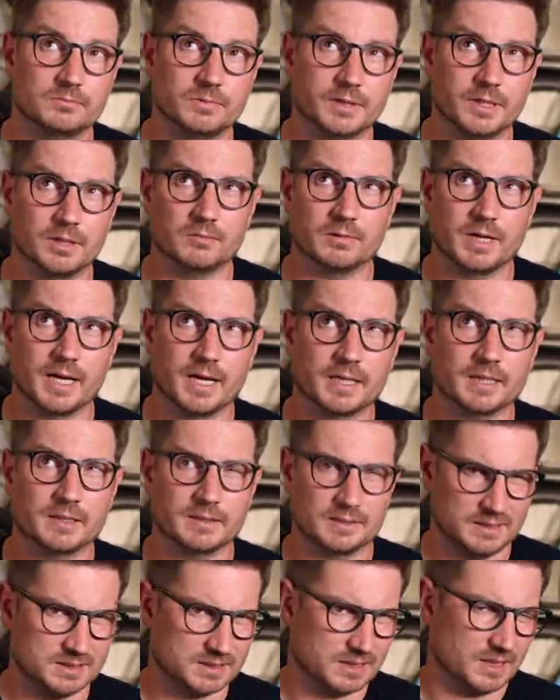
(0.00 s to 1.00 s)
rack
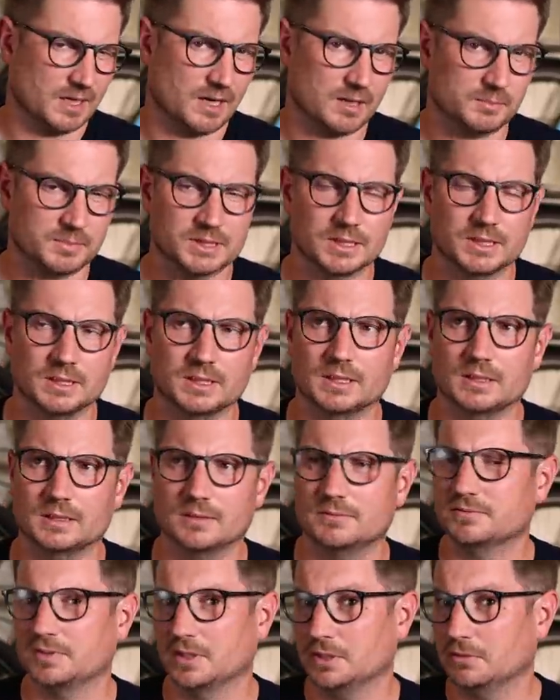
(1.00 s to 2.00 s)
is an option,
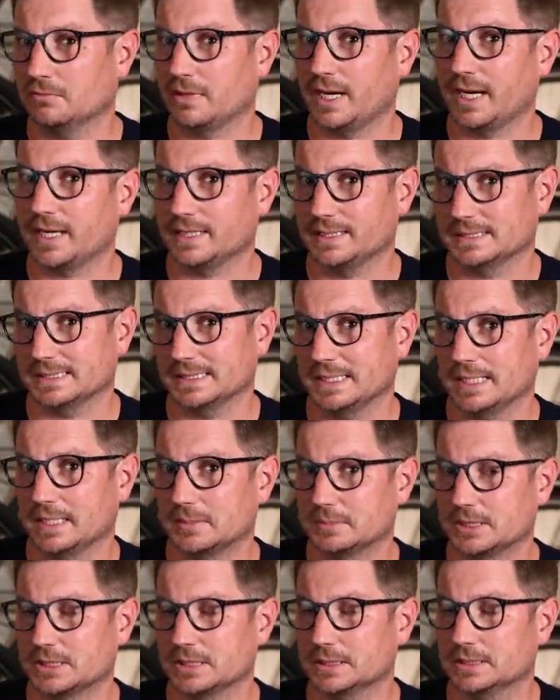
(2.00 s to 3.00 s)
front rack is an
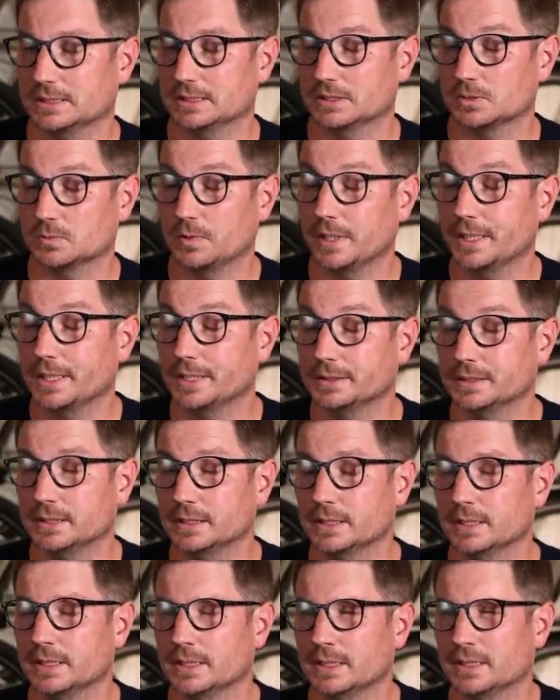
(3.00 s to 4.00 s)
option as well.
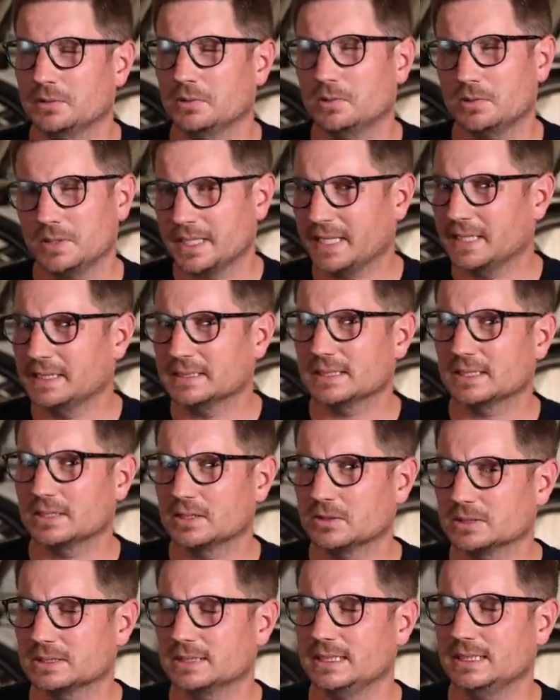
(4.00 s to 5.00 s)
We'll get into
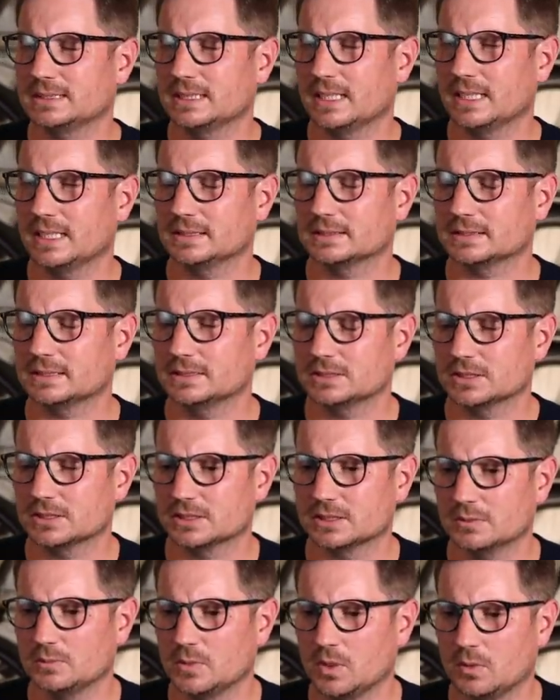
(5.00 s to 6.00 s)
those details in
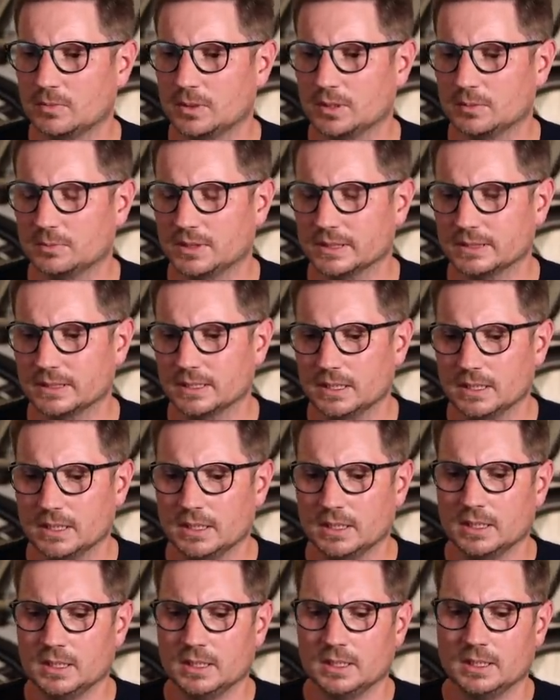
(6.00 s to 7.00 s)
just a moment, but
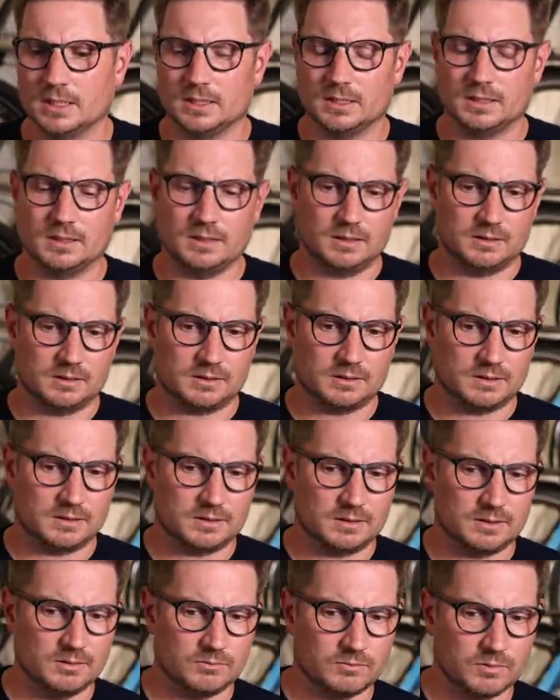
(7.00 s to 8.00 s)

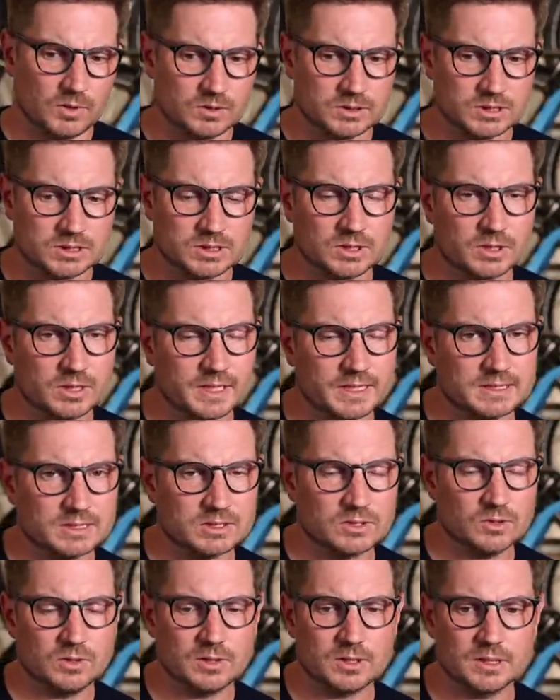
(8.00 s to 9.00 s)
the Roadster
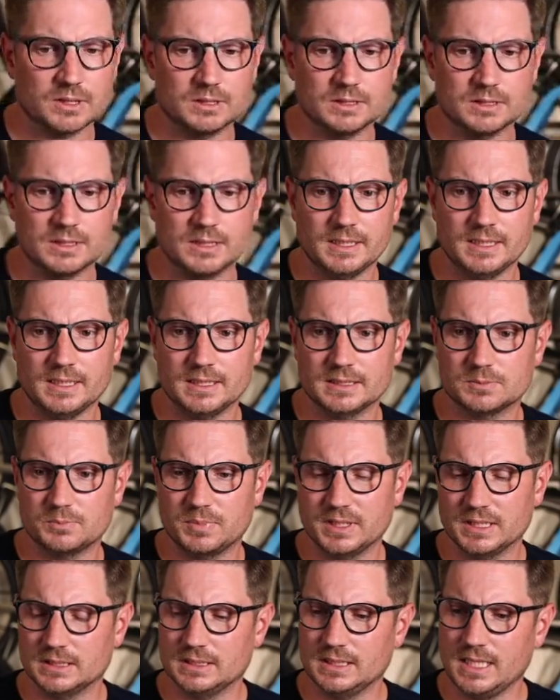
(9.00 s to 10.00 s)
historically has
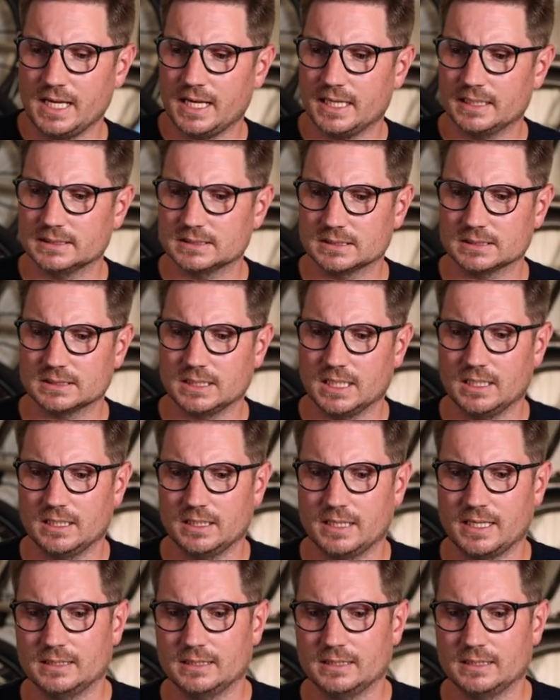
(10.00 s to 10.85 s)
been, yeah, it's just kind of